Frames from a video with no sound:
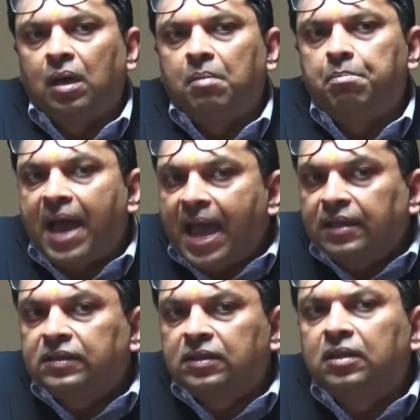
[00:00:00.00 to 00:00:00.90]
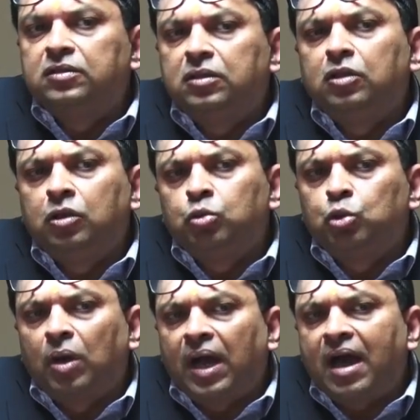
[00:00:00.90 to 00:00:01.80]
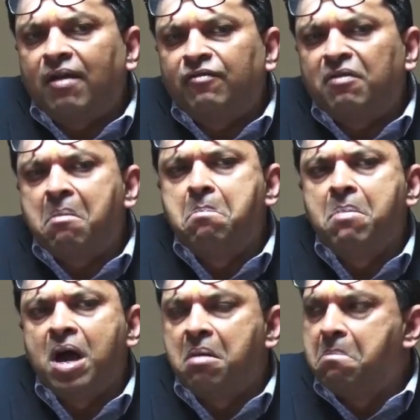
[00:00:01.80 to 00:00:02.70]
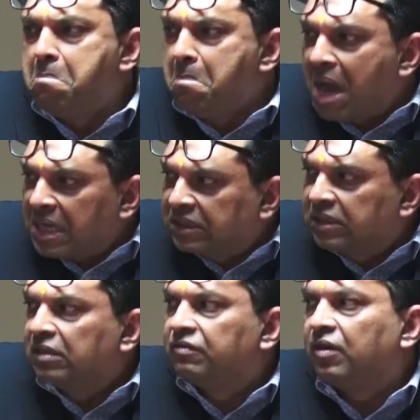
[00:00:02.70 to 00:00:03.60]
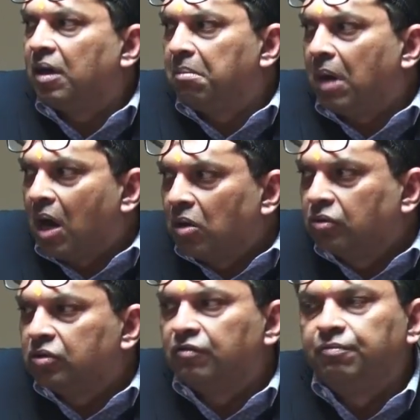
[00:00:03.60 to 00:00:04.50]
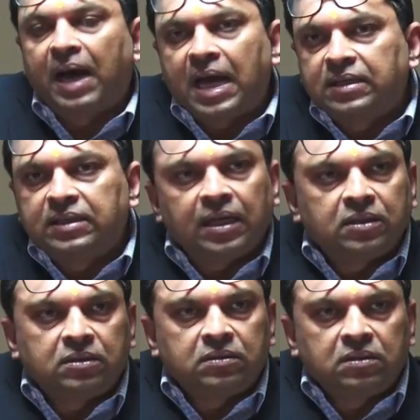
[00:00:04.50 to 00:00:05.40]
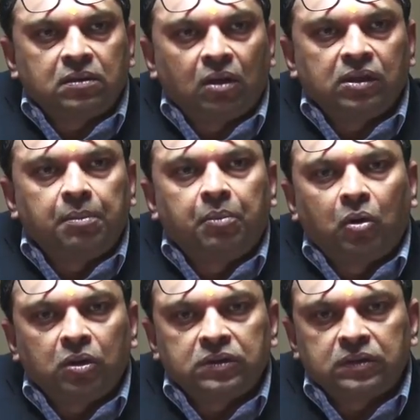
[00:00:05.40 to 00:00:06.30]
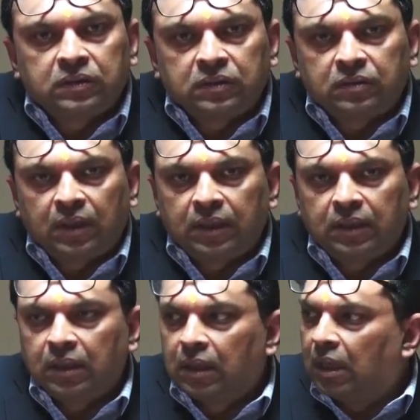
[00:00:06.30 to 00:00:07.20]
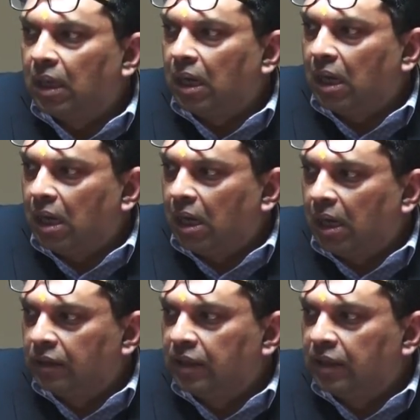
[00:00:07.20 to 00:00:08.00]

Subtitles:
banks continue to have a massive amount of bad debt on their books, right?